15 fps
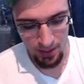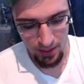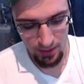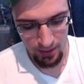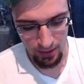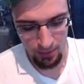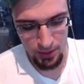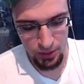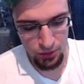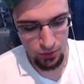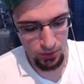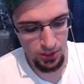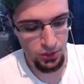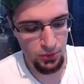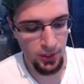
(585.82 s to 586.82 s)
Like, let me
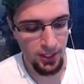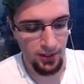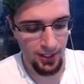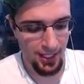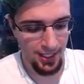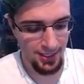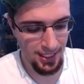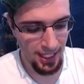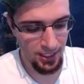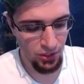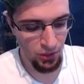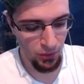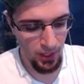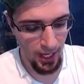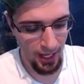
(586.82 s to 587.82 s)
sort this right now, guys. I
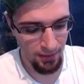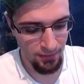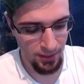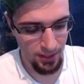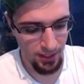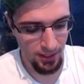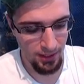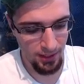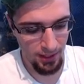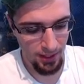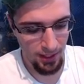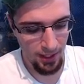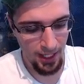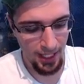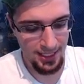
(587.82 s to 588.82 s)
don't have any...
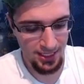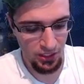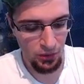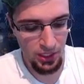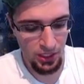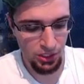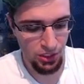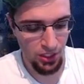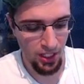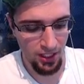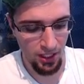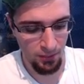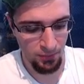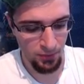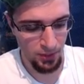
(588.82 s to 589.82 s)
I still need to stock
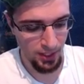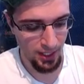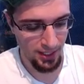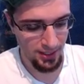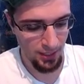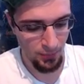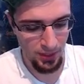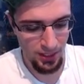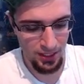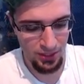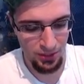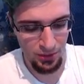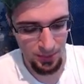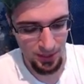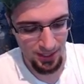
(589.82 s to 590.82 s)
up for you guys. I really
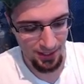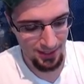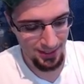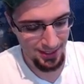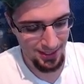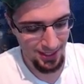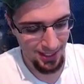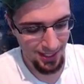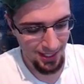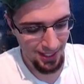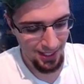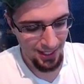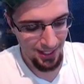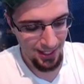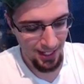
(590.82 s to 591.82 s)
do because
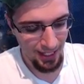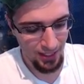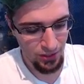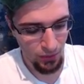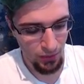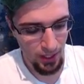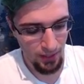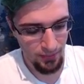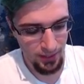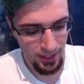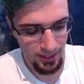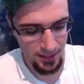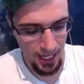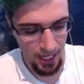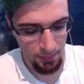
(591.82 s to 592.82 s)
I don't have any
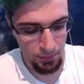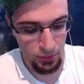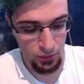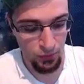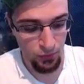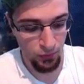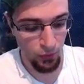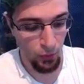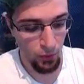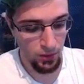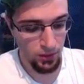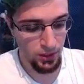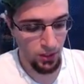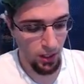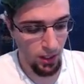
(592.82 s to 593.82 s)
attack boost
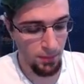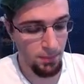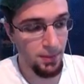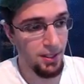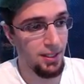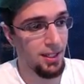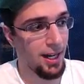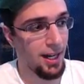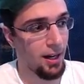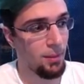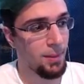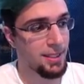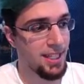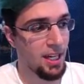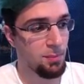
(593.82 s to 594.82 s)
4s on me. All my
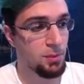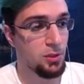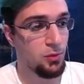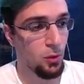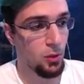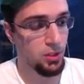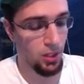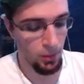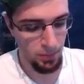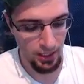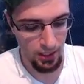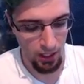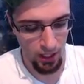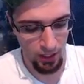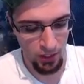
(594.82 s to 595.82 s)
attack boost 4s are being
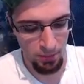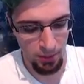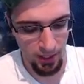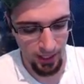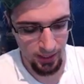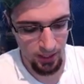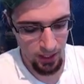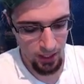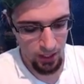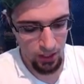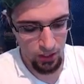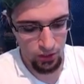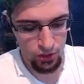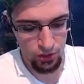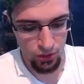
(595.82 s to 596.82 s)
occupied.
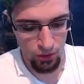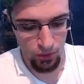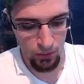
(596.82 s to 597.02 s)
So